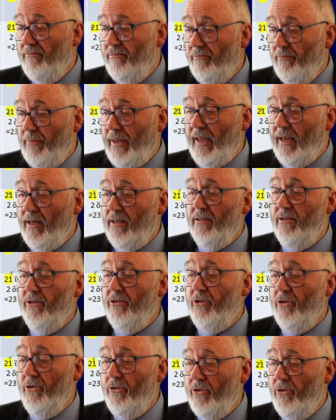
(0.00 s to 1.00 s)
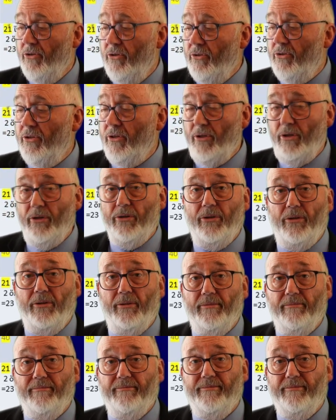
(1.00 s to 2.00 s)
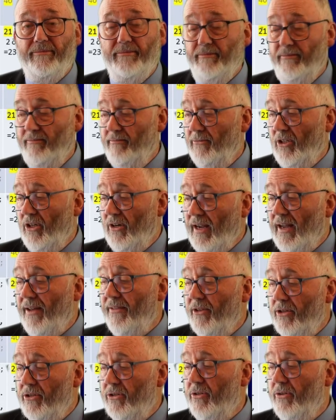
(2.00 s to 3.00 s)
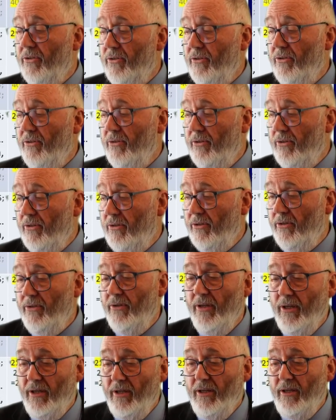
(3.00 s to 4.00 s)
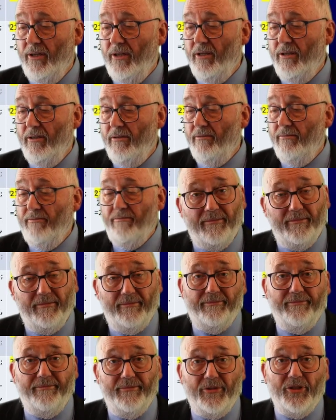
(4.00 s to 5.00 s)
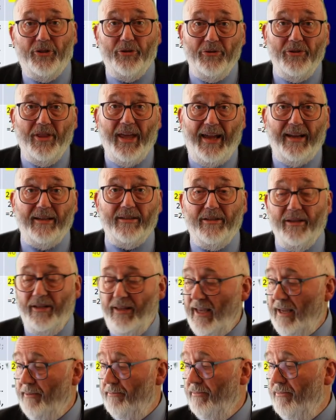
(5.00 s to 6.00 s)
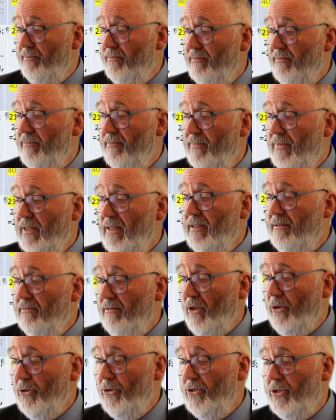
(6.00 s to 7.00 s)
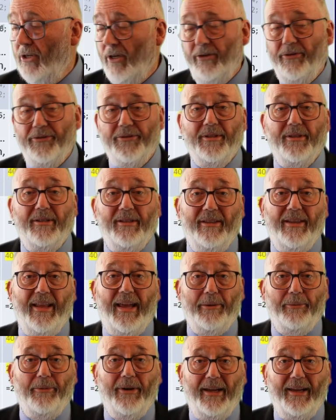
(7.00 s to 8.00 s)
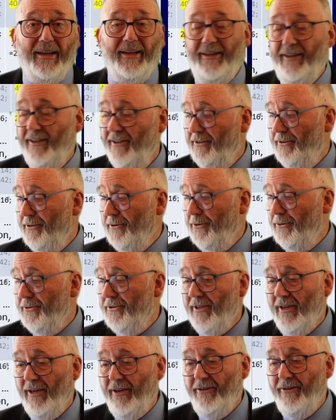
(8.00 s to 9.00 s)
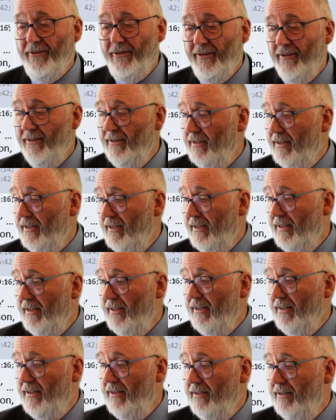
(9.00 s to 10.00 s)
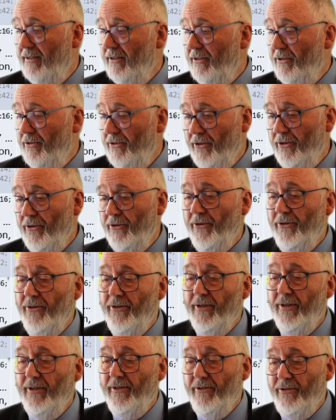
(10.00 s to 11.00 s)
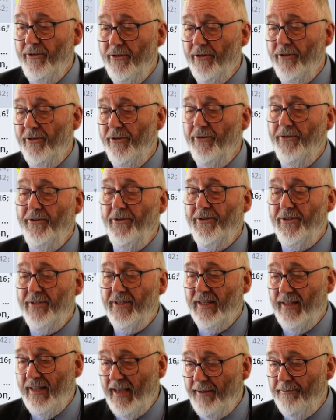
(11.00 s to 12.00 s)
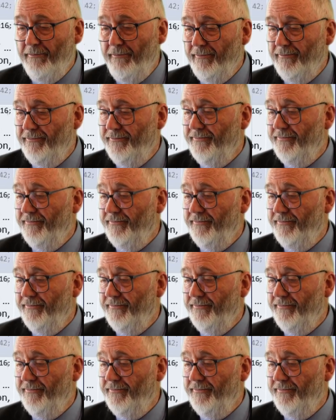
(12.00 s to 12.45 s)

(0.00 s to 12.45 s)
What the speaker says: men should do to you, or others should do to you. Do that to them. Hutos, in that way, also you do to them.